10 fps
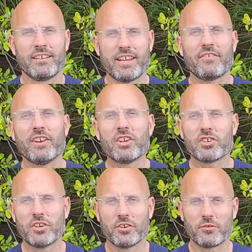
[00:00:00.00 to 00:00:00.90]

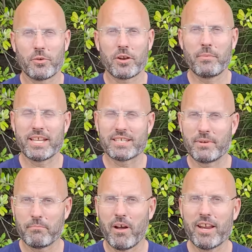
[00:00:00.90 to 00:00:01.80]
definition of what it means to
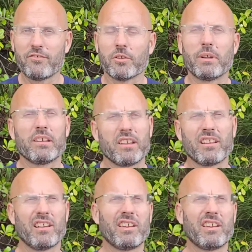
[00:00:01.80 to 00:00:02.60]
be mindful, but you're like,